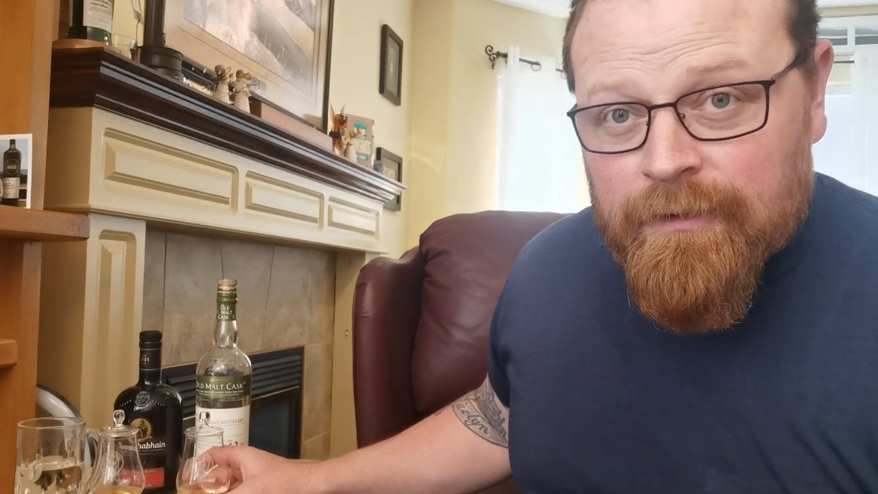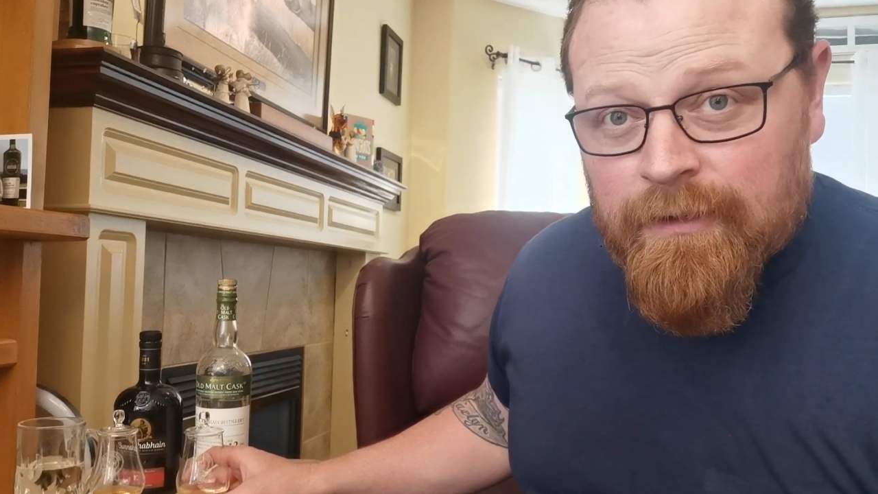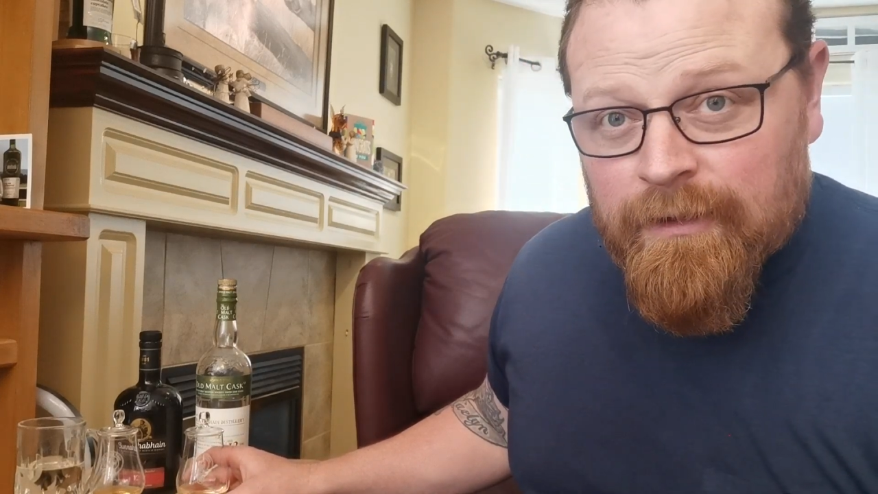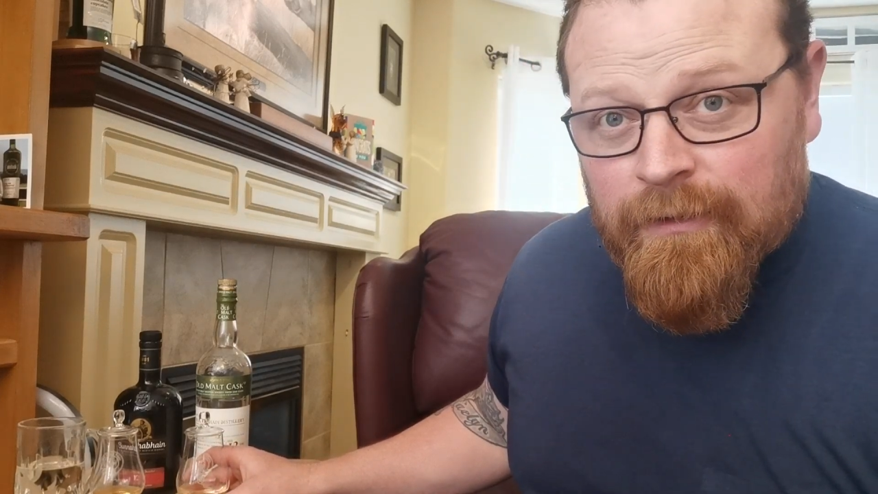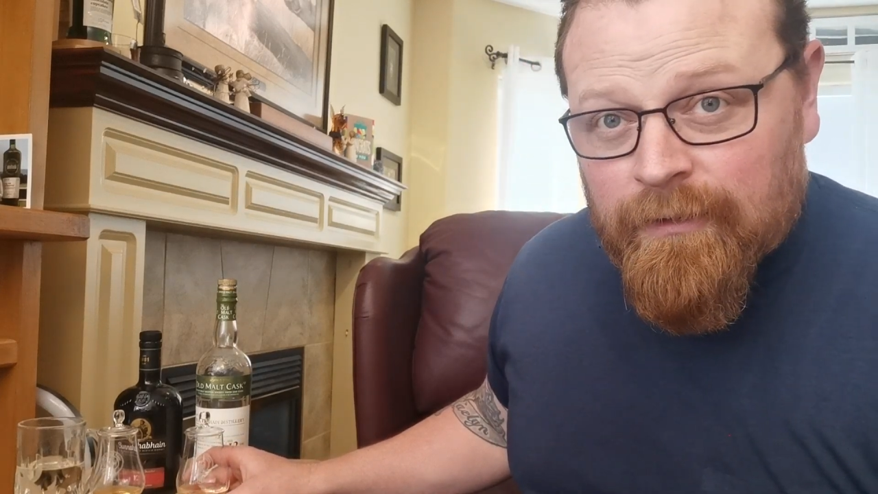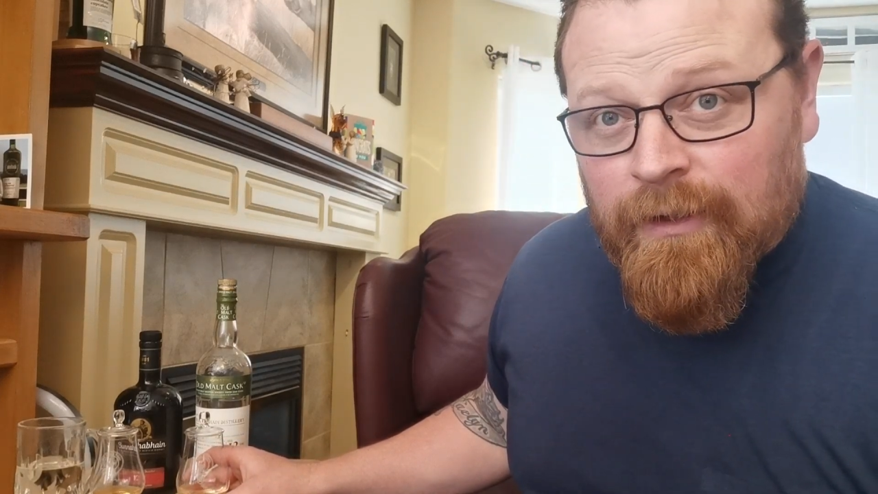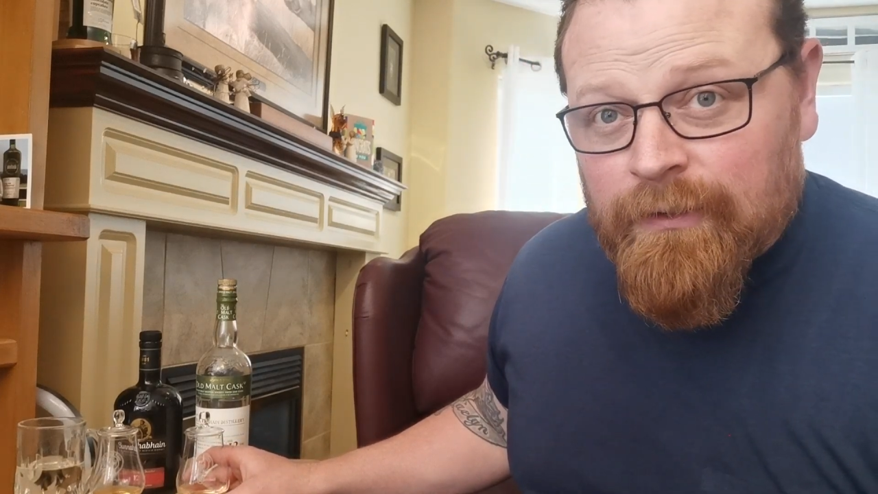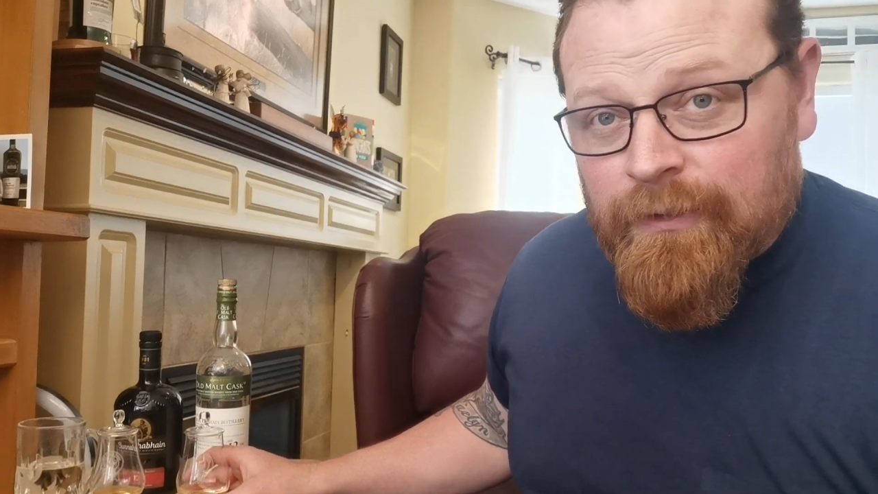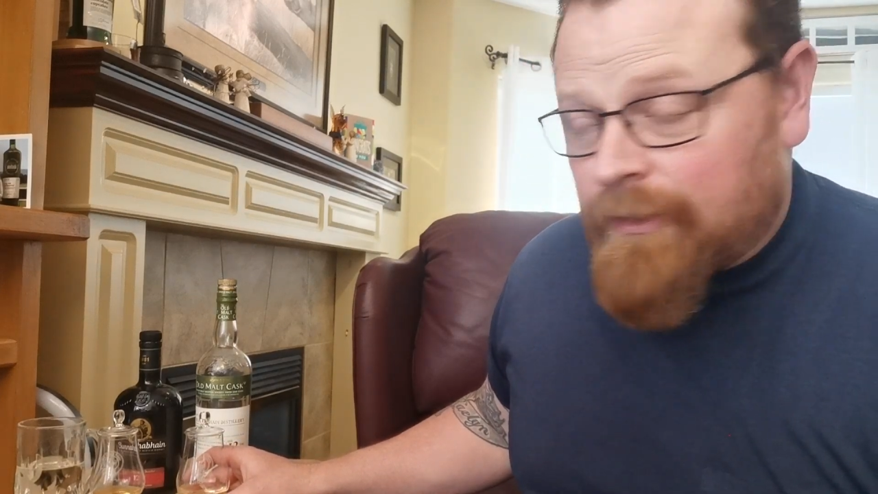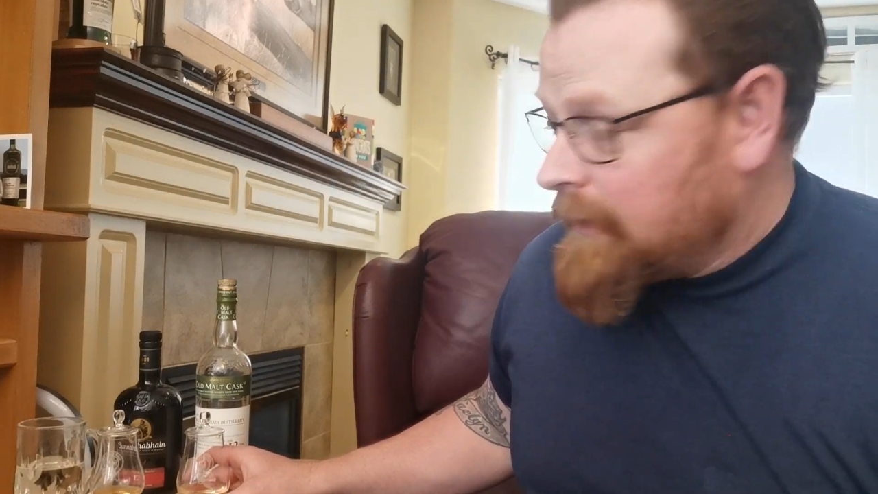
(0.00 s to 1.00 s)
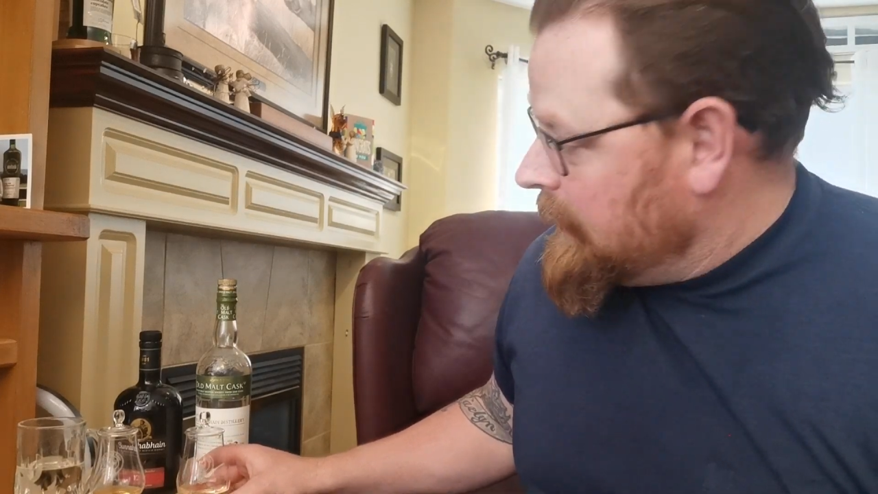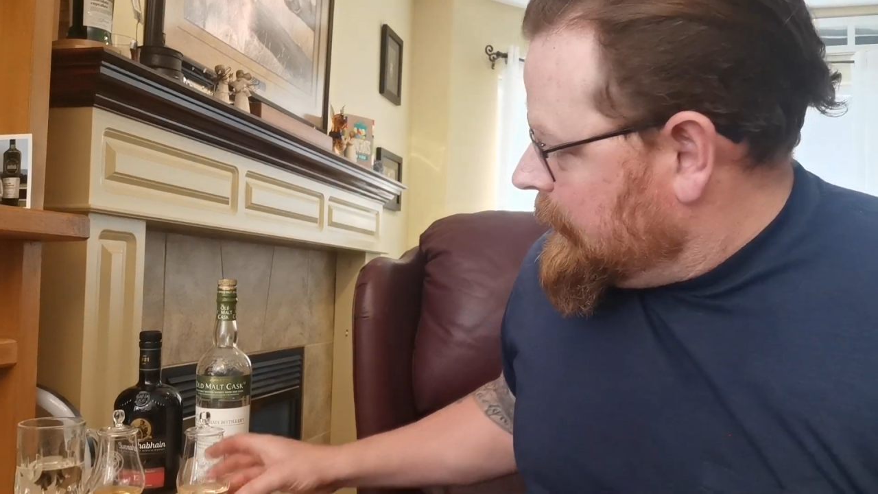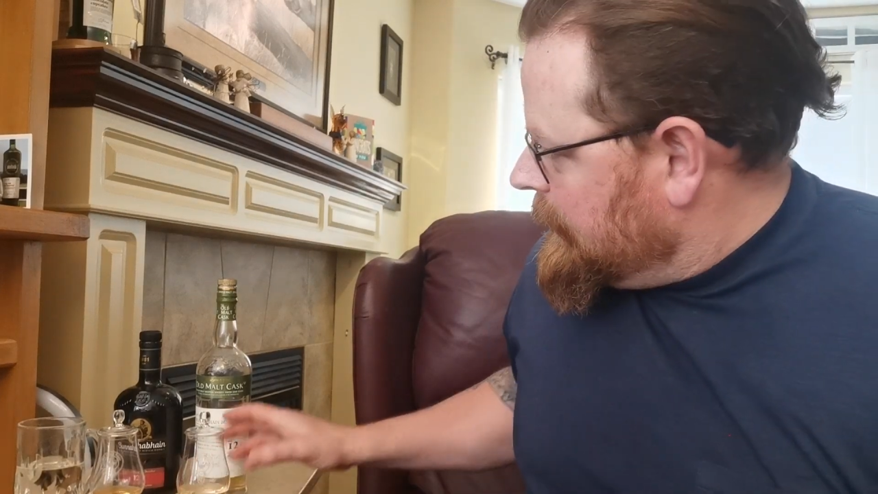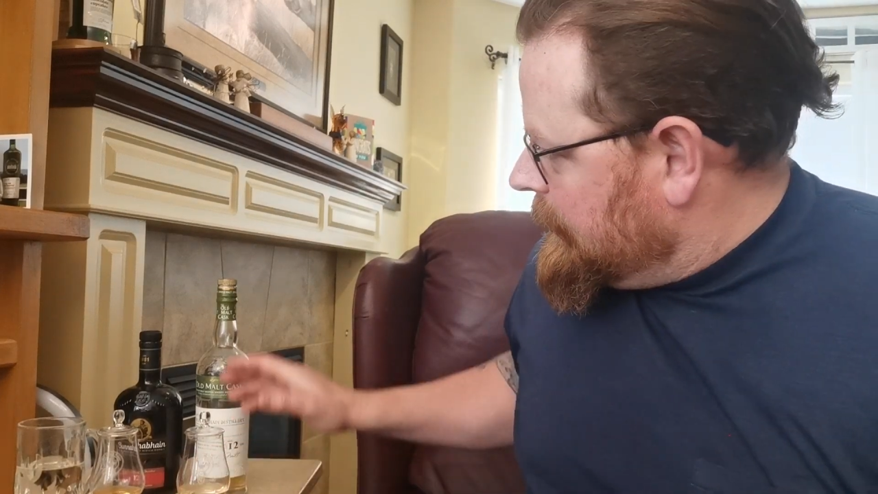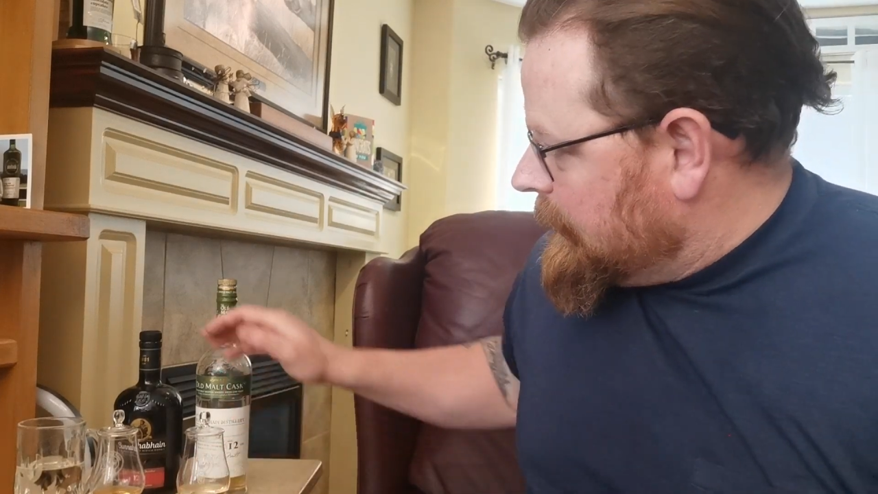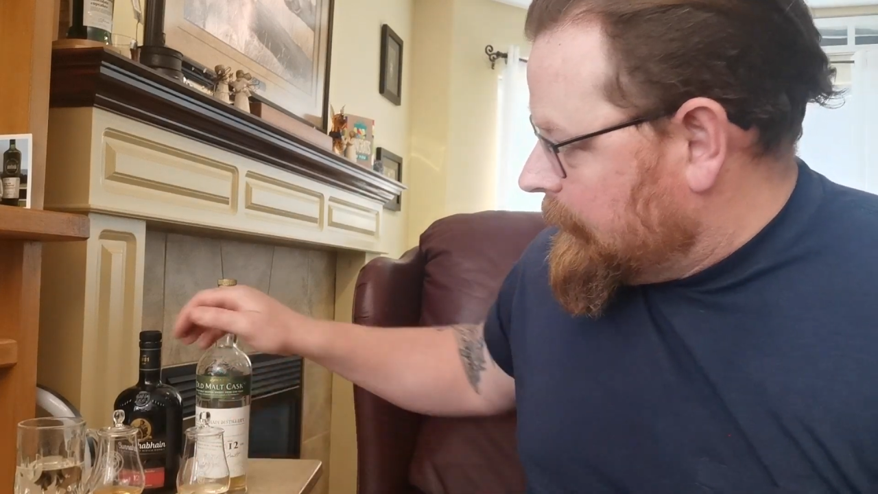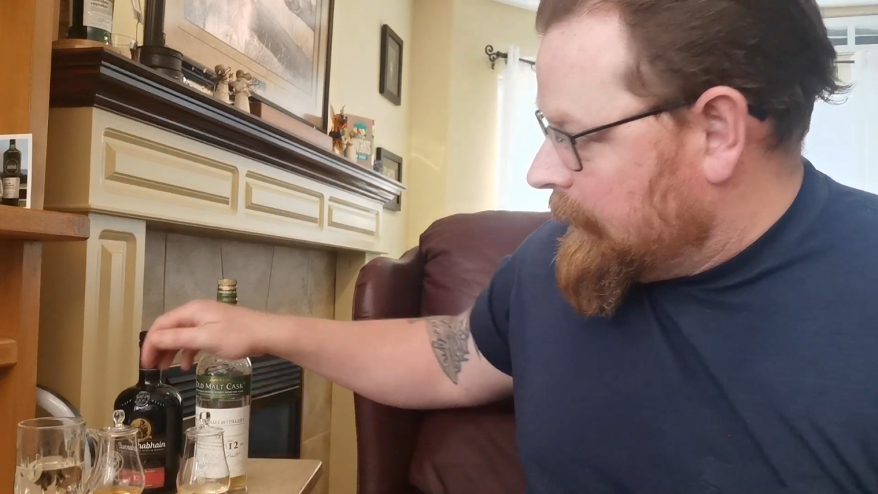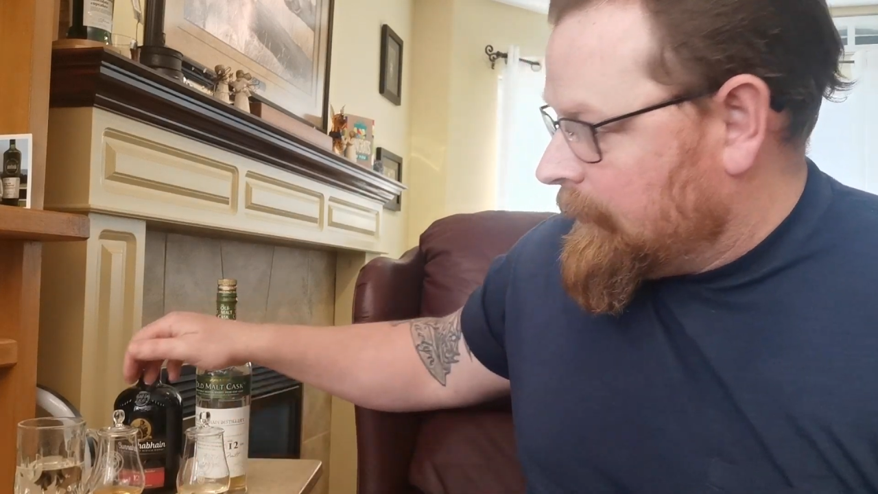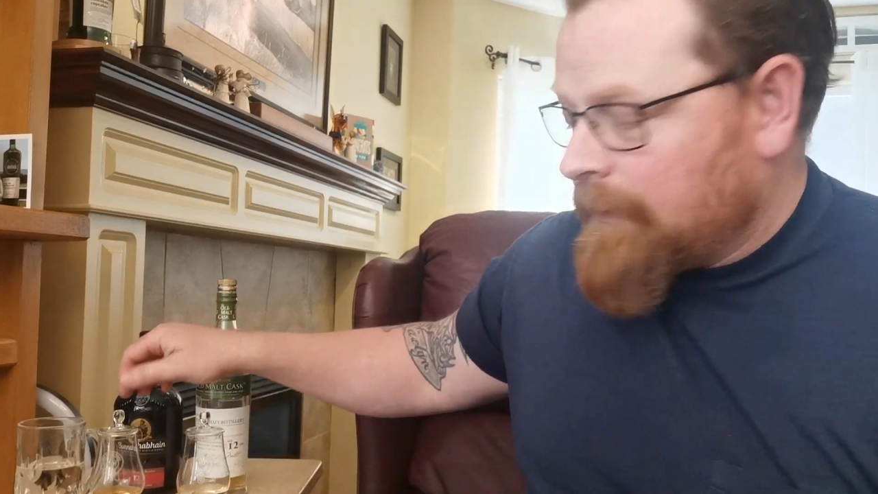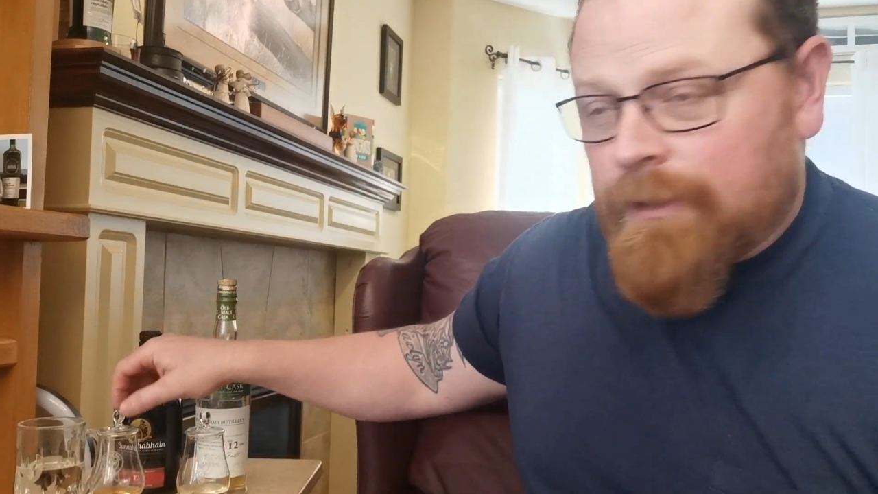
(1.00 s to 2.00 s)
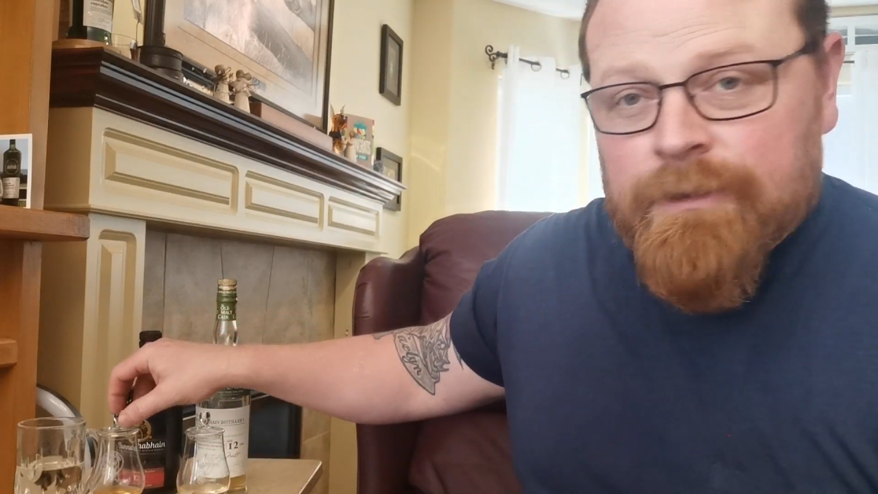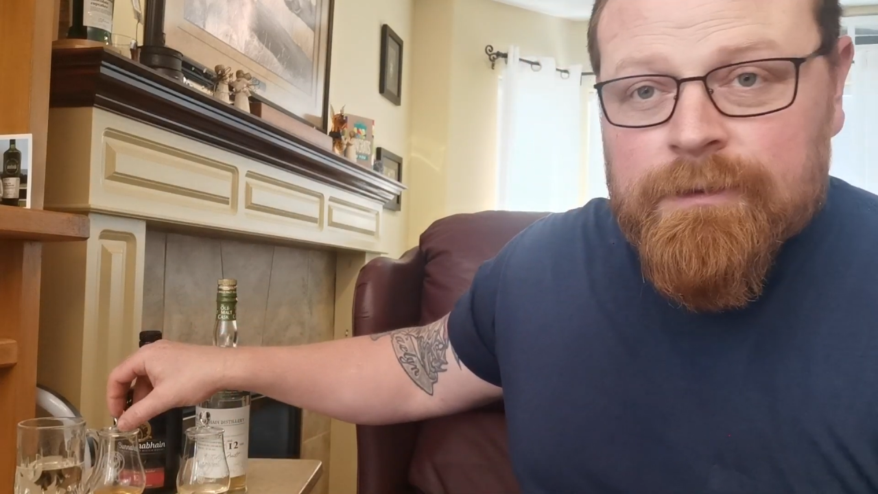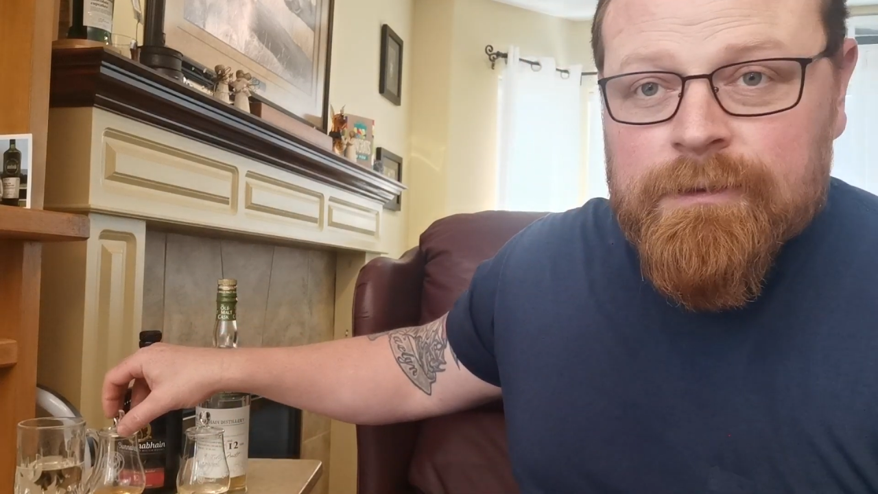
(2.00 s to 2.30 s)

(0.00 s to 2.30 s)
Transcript: deconstruction of this one.